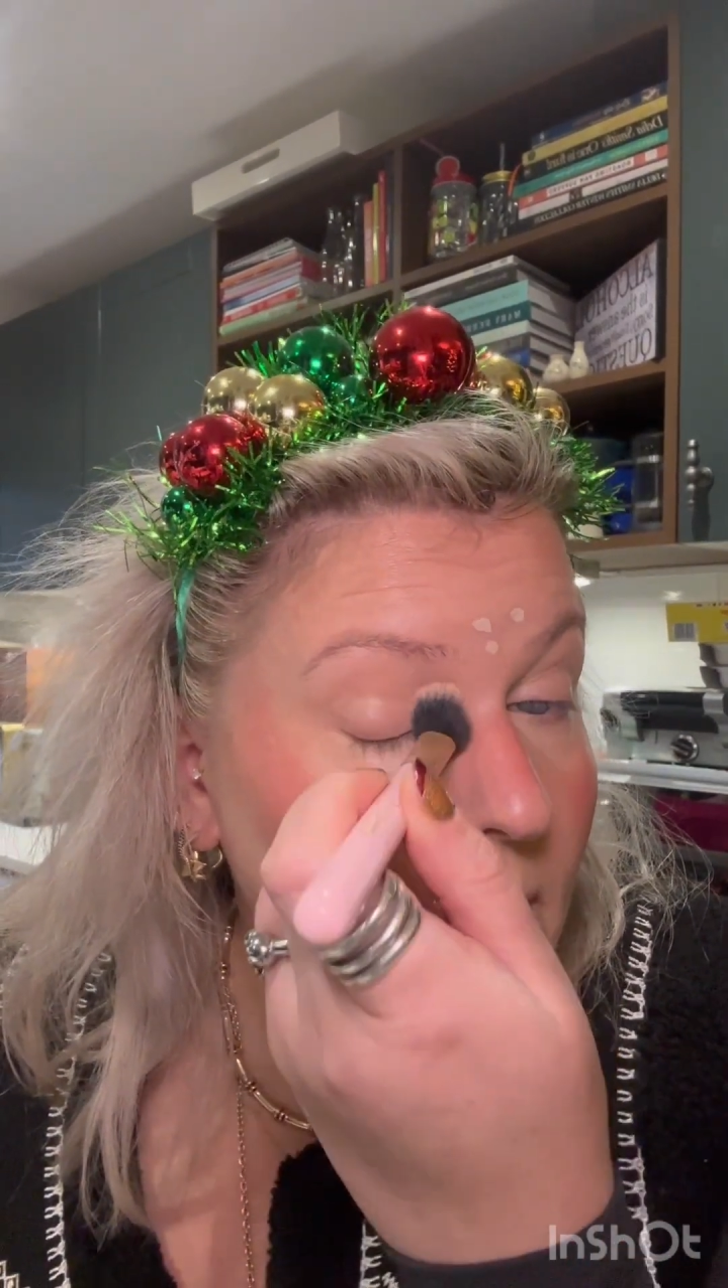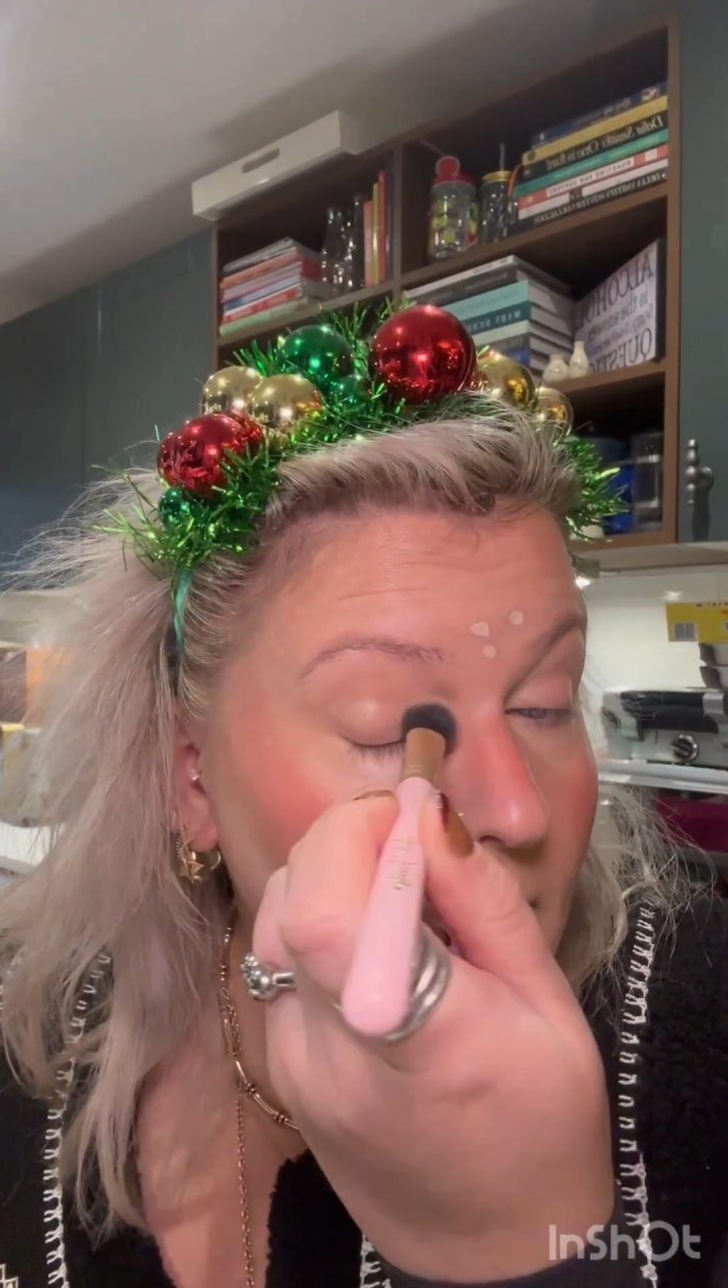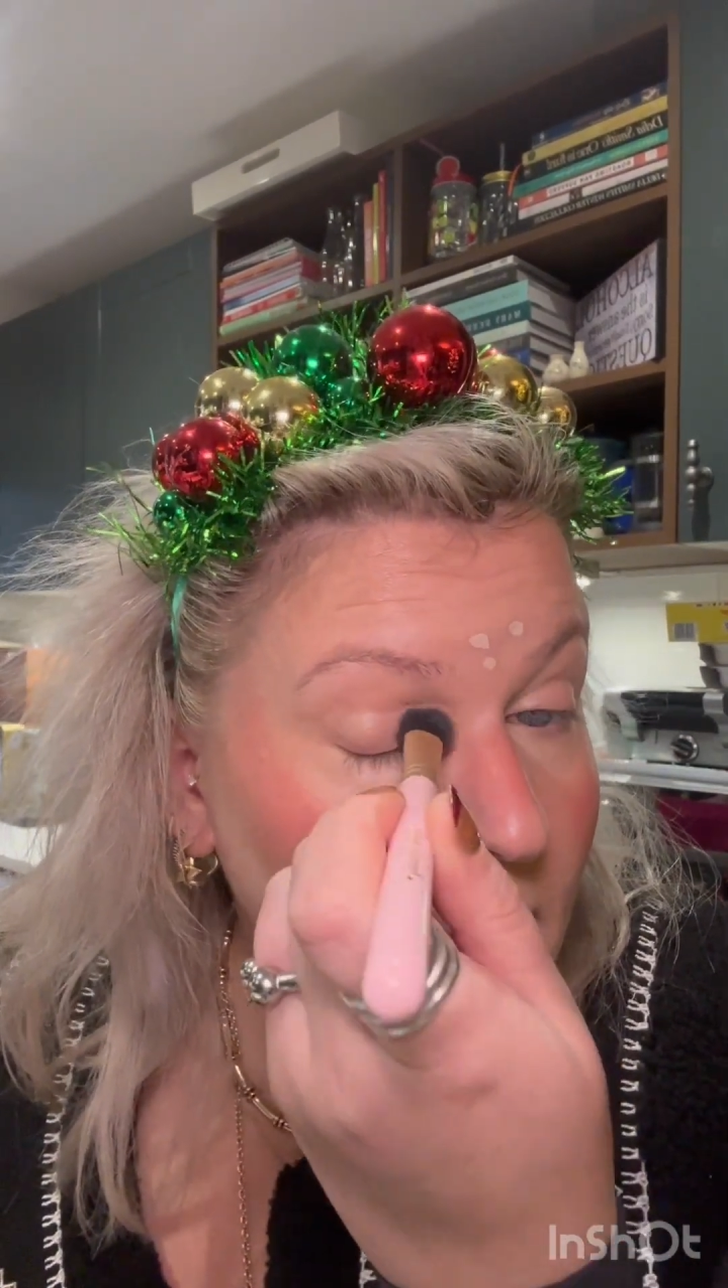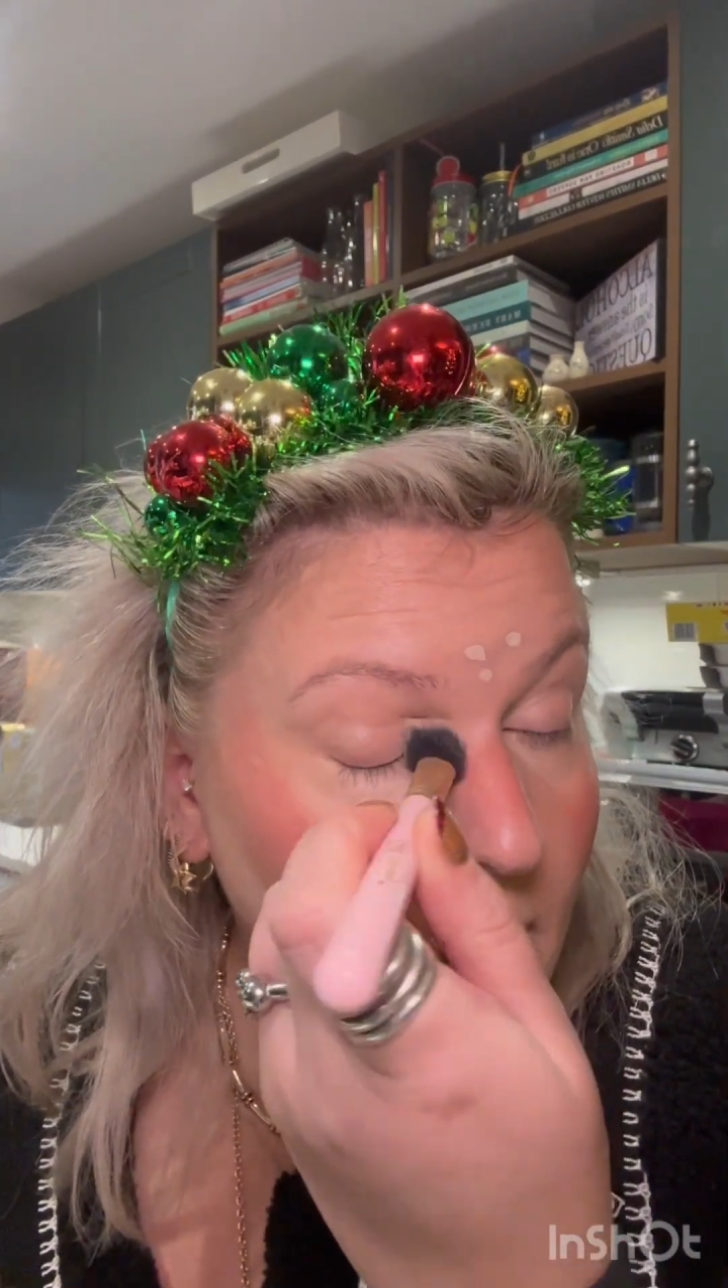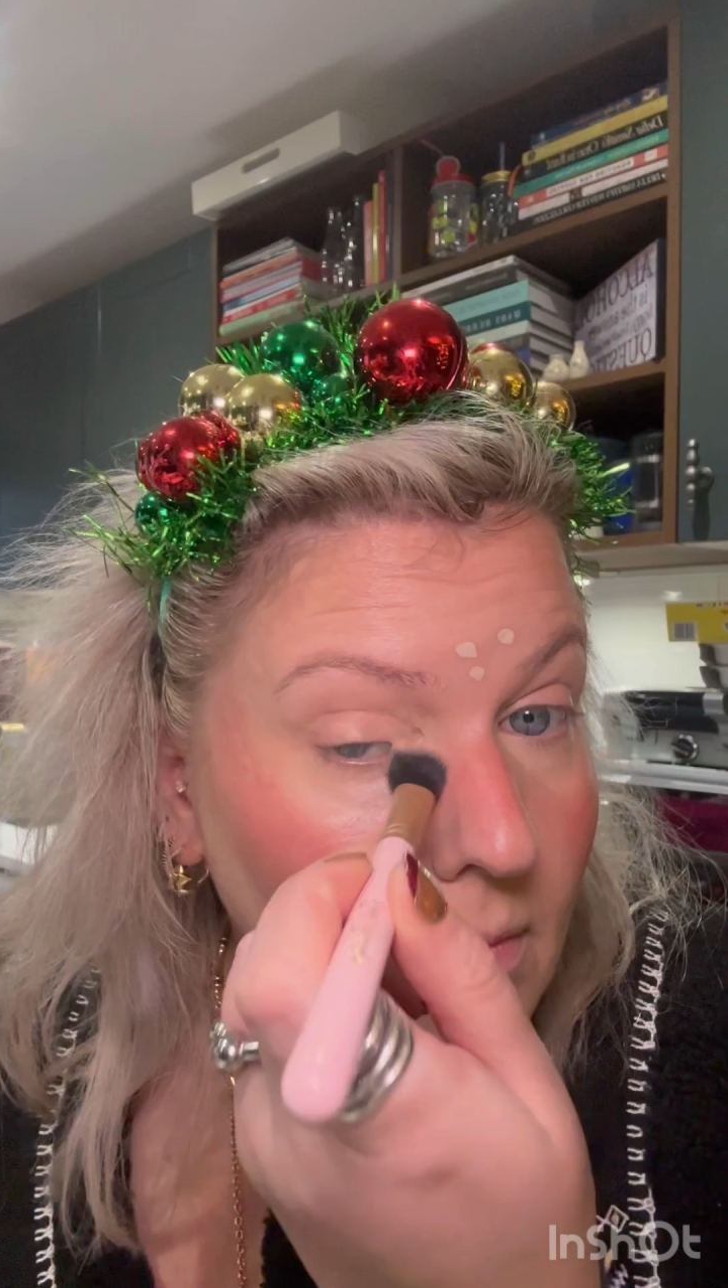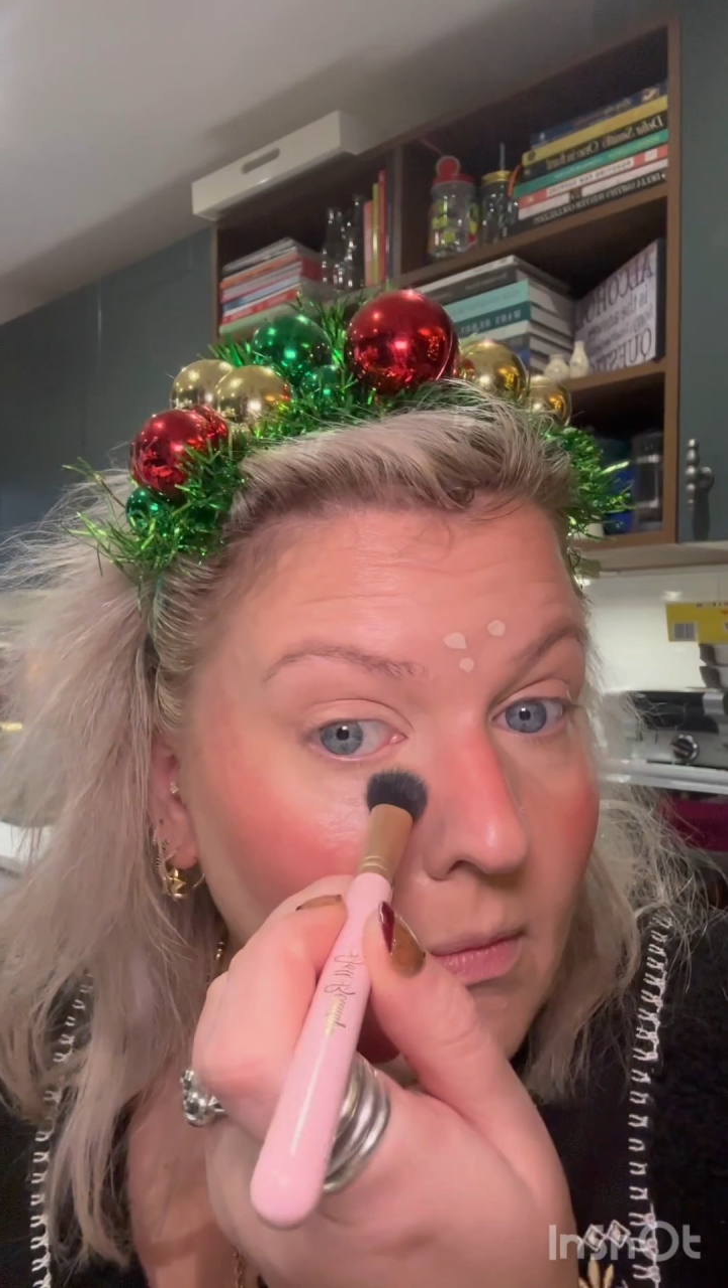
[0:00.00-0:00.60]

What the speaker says: sort of in